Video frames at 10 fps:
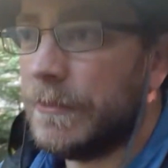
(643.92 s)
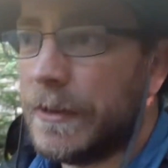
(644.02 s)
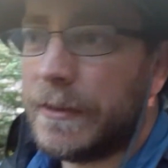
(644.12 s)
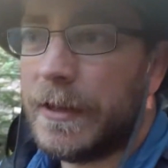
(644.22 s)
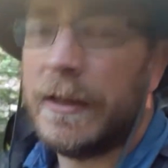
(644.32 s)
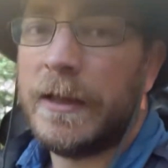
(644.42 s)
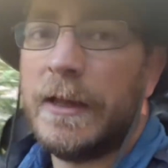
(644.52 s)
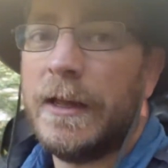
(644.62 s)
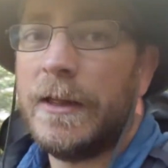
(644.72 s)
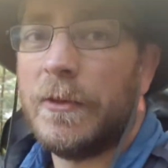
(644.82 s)
with
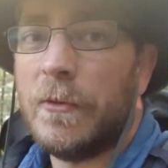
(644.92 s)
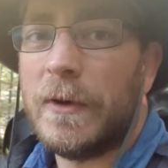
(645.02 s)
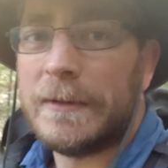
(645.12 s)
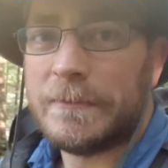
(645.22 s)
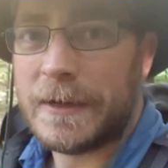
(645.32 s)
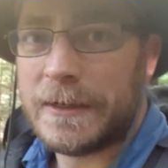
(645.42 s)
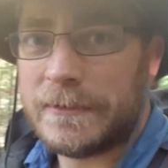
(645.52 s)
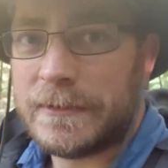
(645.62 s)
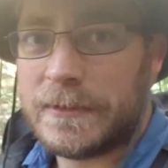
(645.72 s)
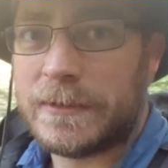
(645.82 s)
the White
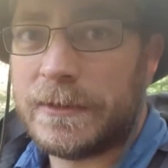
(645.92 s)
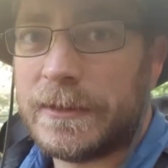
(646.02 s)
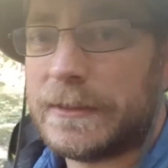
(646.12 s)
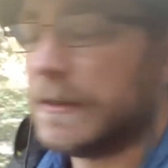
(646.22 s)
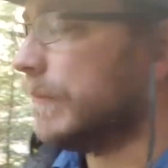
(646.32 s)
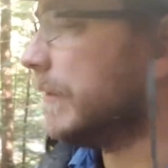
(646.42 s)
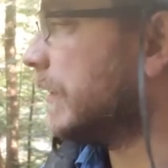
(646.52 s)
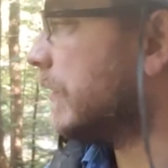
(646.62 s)
Mountains, so that's going to be